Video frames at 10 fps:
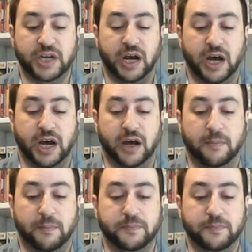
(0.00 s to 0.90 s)

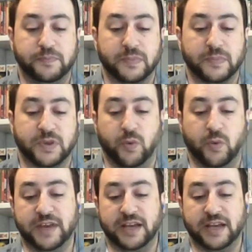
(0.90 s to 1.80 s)
The way
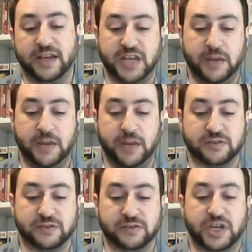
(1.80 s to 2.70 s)
that their tapings
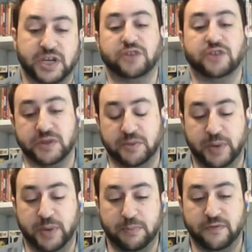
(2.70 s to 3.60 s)
were scheduled with the
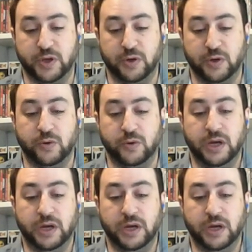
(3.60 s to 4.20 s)
pay-per-view